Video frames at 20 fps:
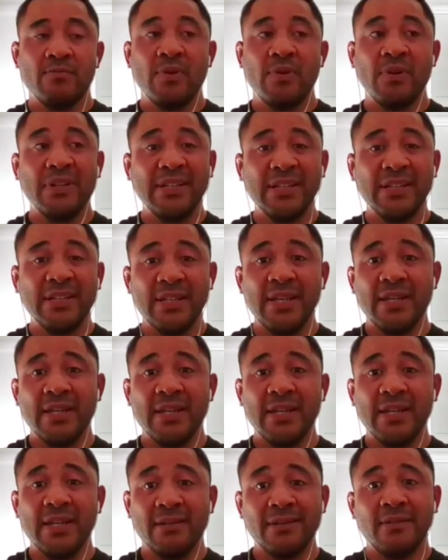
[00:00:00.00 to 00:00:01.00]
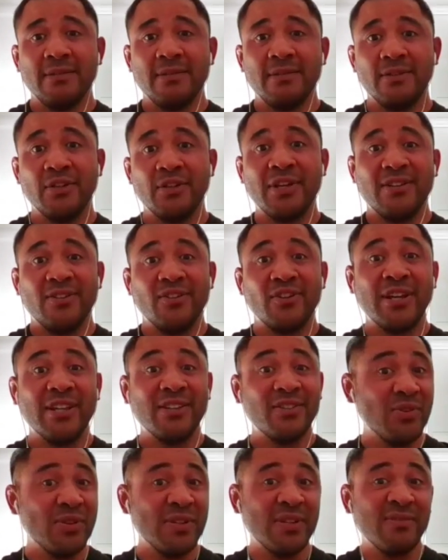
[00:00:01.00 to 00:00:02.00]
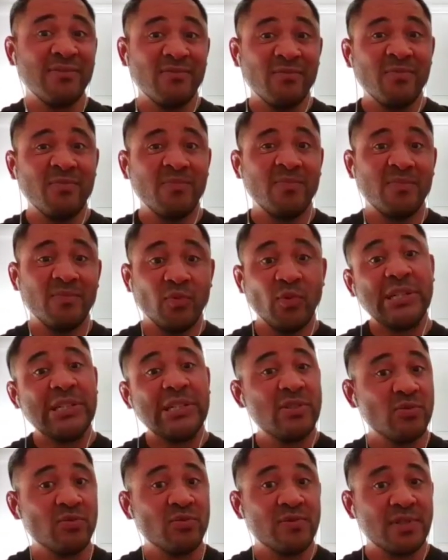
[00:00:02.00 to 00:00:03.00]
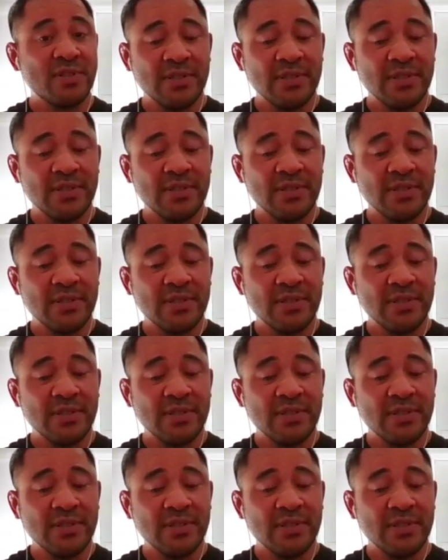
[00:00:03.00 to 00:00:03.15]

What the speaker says: Probably look at doing rentals.